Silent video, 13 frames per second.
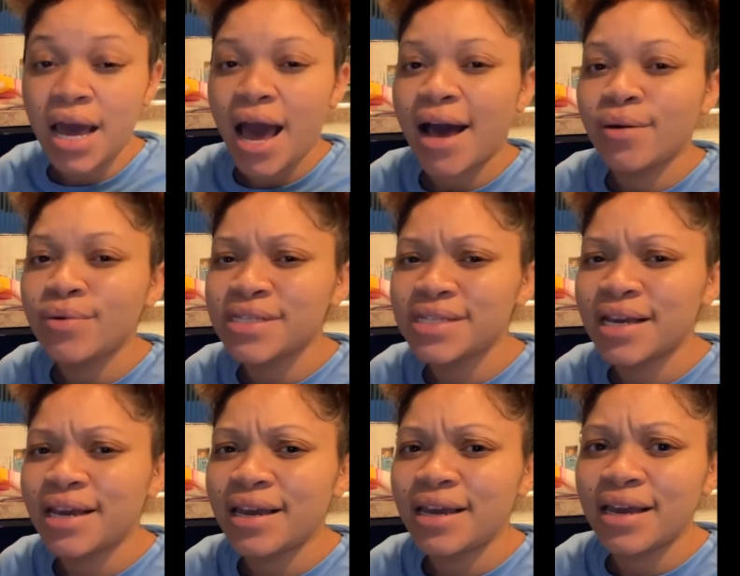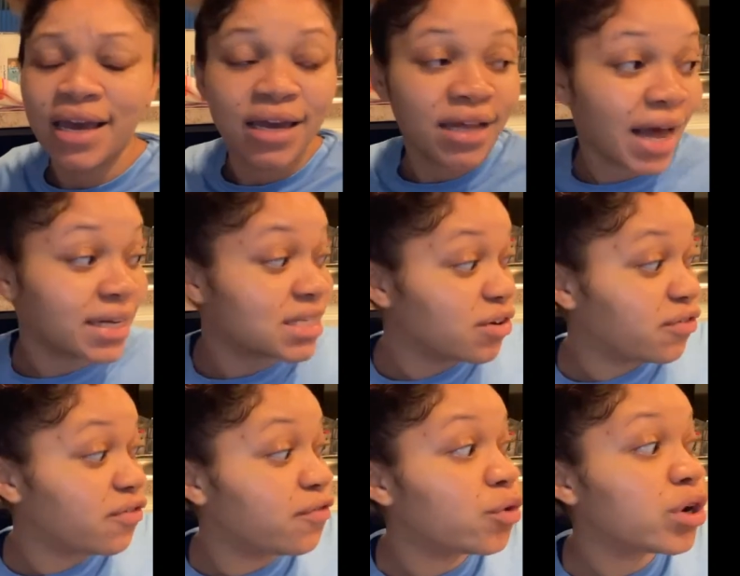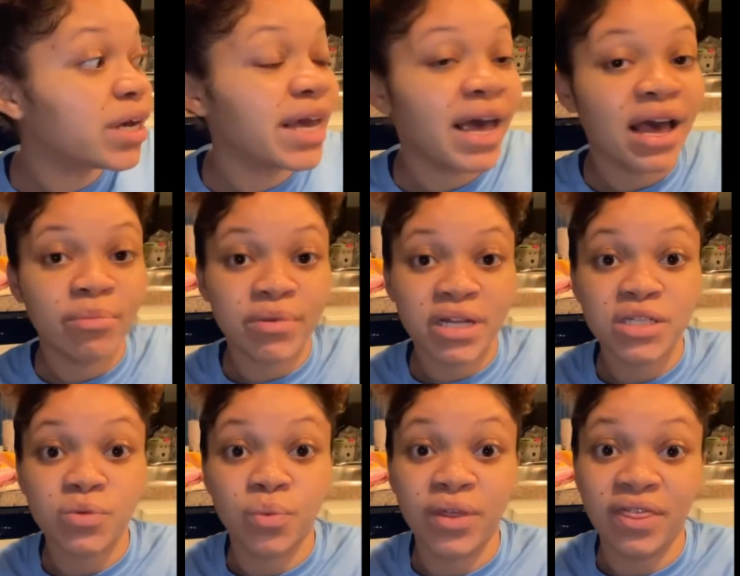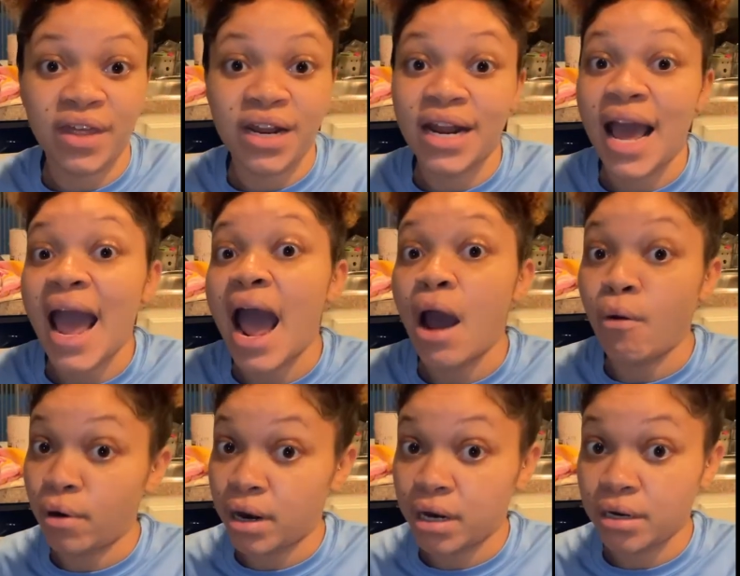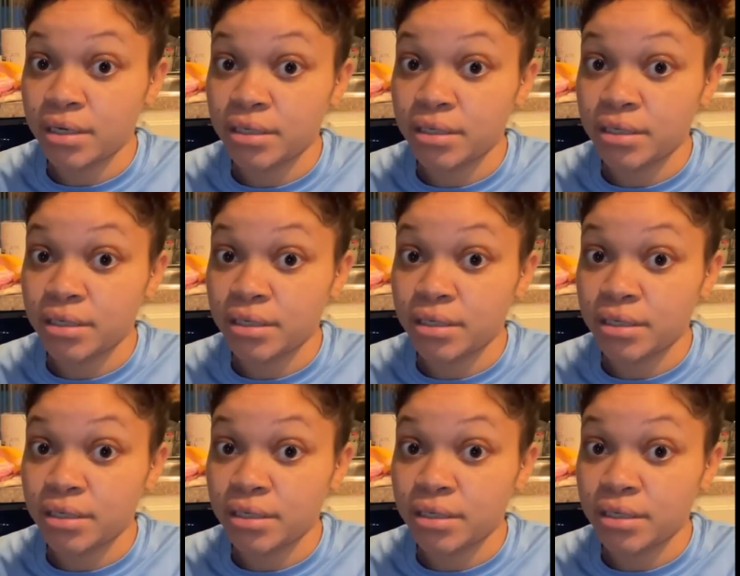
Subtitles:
I would say I did 4 cabinets within an hour.